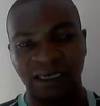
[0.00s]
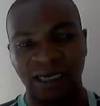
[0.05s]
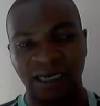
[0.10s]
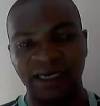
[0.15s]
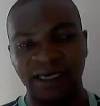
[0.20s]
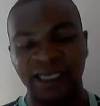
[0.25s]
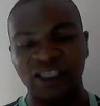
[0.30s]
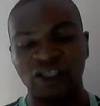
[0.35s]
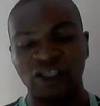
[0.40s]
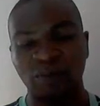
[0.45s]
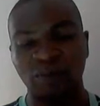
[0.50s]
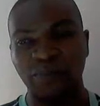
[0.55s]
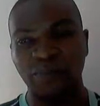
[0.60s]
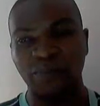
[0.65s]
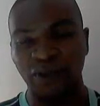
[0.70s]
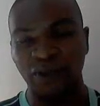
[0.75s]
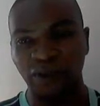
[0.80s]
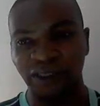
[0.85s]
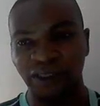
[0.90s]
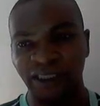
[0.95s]
Are there some
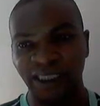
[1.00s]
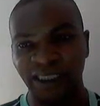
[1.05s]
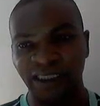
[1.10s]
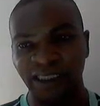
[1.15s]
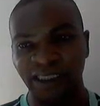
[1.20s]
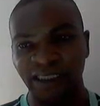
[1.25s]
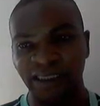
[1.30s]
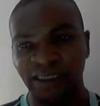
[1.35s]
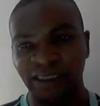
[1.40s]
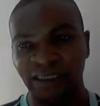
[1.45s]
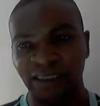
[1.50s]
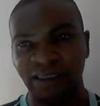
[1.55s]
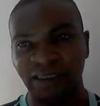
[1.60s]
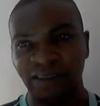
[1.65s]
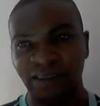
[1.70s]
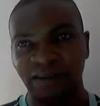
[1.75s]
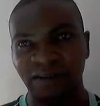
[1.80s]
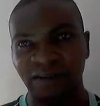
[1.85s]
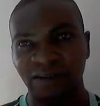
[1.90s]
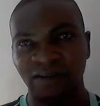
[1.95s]

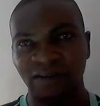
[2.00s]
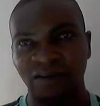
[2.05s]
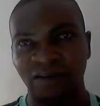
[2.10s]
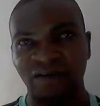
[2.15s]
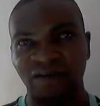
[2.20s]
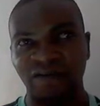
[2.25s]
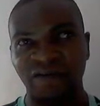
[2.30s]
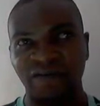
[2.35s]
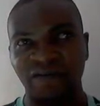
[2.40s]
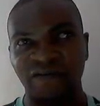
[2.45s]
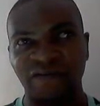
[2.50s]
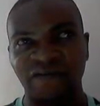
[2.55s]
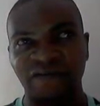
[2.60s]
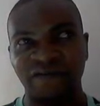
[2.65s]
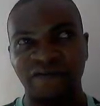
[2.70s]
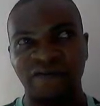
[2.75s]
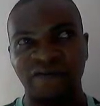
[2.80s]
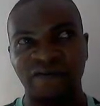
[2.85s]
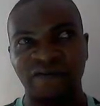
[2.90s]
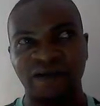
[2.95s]
processes of
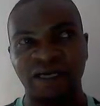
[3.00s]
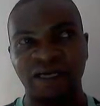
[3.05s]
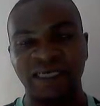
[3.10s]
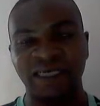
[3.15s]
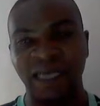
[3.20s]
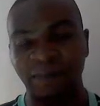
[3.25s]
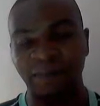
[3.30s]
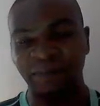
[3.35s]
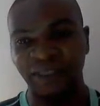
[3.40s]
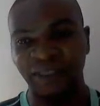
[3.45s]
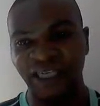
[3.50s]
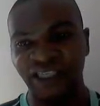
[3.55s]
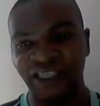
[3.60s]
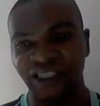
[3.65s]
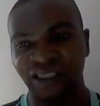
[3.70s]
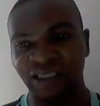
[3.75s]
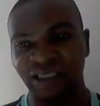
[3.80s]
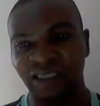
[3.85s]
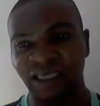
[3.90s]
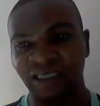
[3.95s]

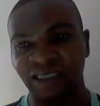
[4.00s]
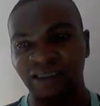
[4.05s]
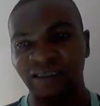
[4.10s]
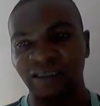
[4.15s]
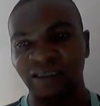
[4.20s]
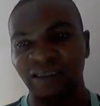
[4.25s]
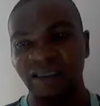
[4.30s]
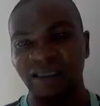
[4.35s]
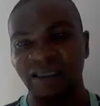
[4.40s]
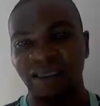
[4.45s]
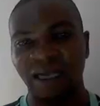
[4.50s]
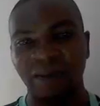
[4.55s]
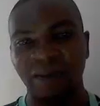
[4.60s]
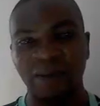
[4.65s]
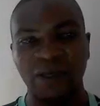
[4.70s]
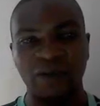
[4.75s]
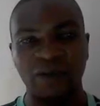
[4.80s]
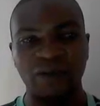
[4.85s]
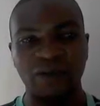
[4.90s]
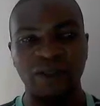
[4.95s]
adaptation that
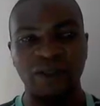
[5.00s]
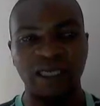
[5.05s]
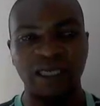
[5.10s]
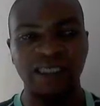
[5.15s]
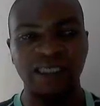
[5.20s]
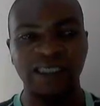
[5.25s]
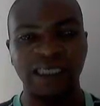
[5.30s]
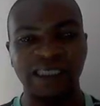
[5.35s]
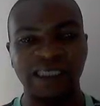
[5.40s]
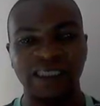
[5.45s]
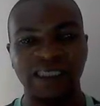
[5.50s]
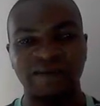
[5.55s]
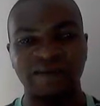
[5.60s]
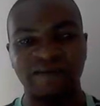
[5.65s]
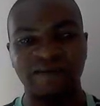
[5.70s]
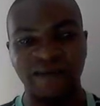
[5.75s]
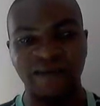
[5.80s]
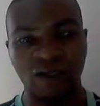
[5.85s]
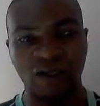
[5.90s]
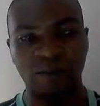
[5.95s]
Cameroon English has
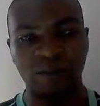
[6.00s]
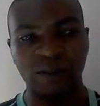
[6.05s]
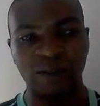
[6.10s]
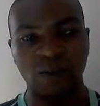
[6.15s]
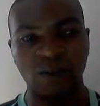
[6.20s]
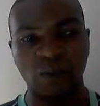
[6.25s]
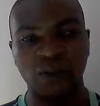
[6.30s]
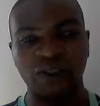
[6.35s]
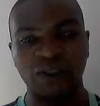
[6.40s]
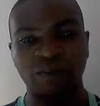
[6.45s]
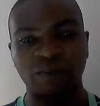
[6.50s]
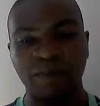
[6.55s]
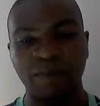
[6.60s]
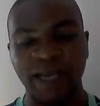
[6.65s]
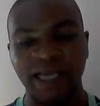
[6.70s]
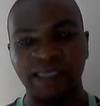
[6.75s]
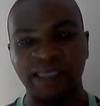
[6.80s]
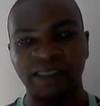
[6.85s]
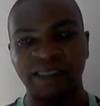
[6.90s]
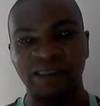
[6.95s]
developed, which
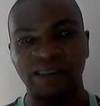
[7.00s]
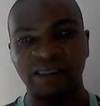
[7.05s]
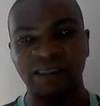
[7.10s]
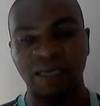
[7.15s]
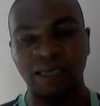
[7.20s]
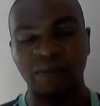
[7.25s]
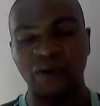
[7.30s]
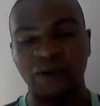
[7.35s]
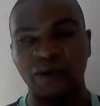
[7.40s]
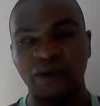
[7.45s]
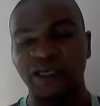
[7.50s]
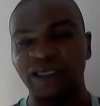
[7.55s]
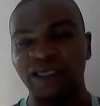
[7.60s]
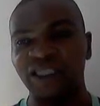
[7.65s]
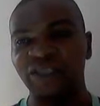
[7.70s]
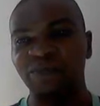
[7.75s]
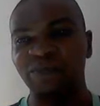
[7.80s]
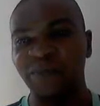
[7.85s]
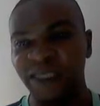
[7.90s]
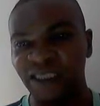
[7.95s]
makes Cameroon
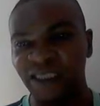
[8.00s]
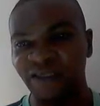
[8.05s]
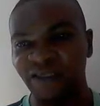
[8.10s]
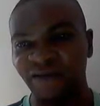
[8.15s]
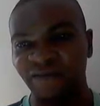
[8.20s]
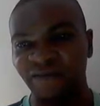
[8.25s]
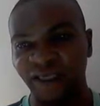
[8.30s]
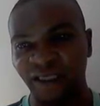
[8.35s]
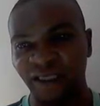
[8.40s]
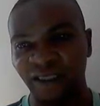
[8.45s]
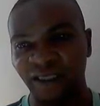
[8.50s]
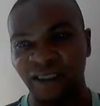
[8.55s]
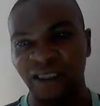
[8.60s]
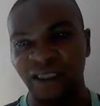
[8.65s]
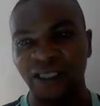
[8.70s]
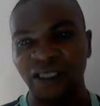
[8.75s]
English specific